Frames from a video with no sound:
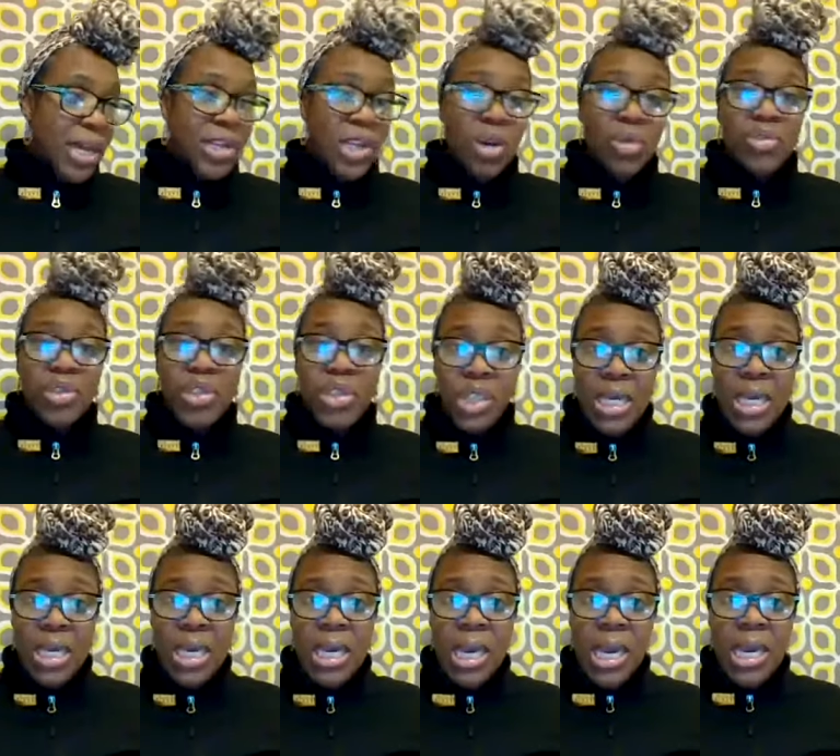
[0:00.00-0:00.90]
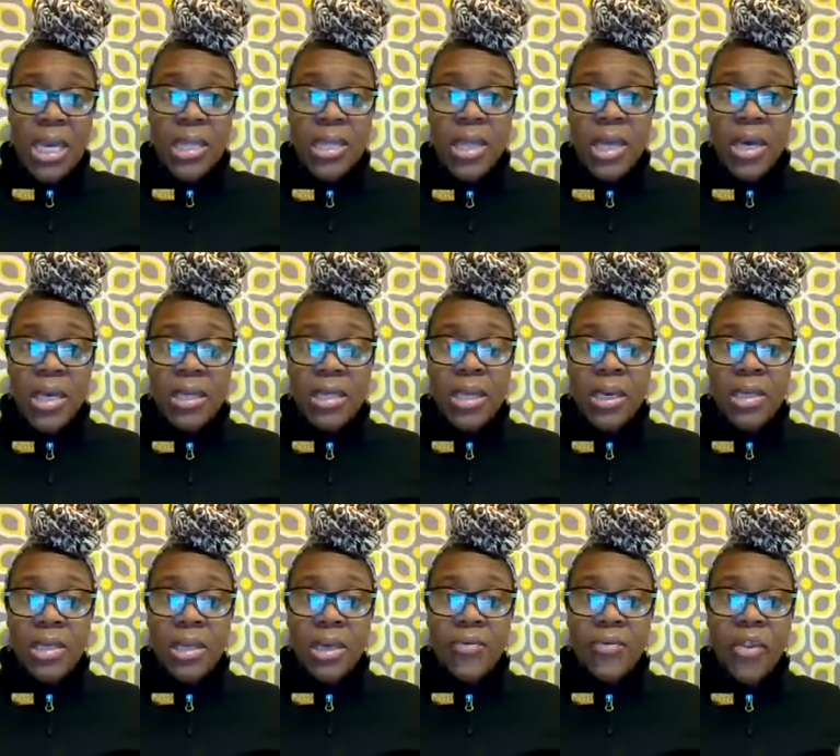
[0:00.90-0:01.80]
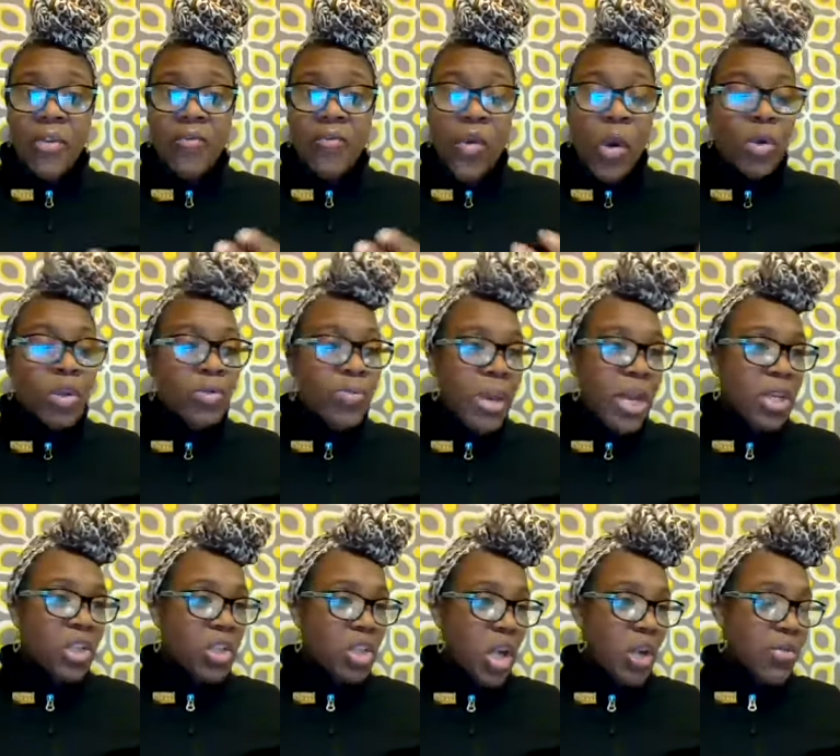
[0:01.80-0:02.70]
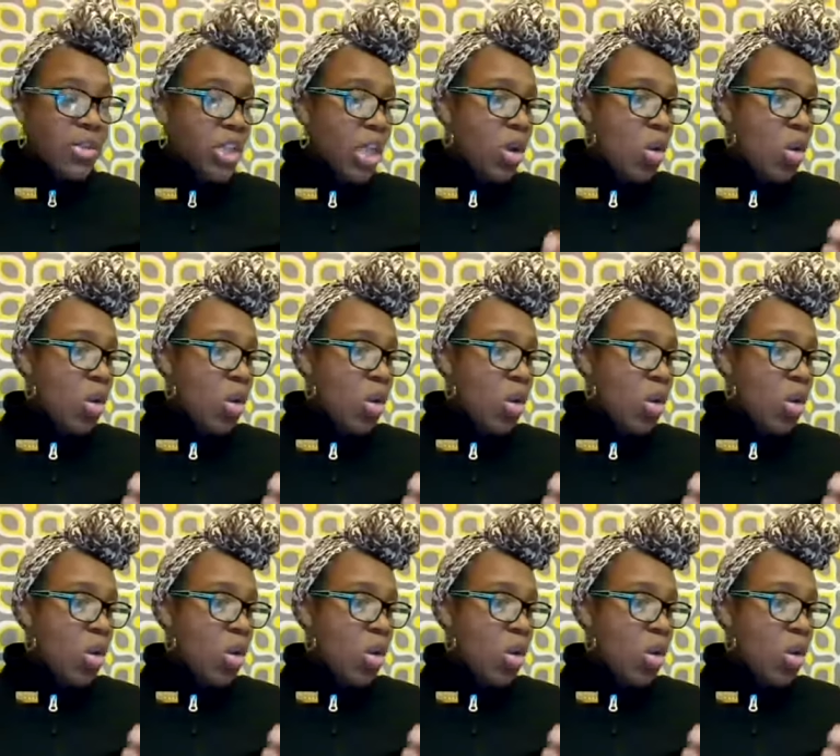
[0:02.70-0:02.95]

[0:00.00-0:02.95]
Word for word: I don't see the the the, the folks being serviced.